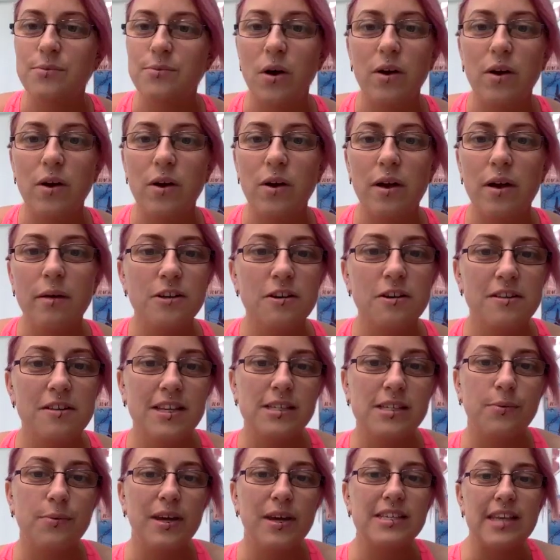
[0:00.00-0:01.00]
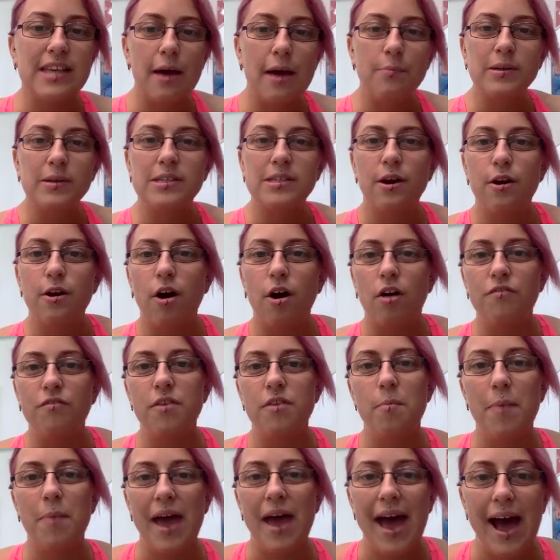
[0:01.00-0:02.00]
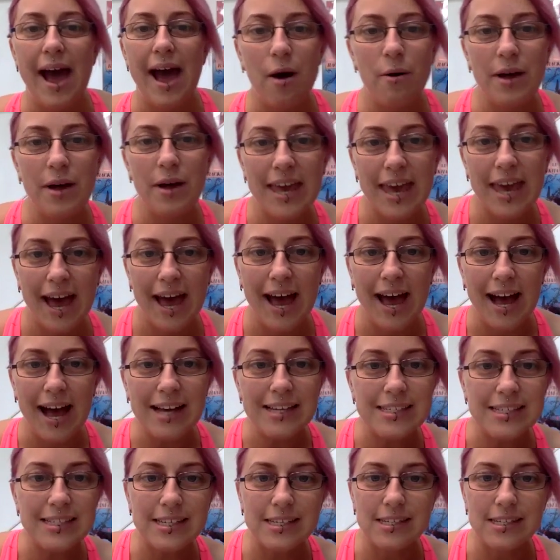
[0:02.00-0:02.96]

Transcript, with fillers: welcome to this week's episode of the Powercast.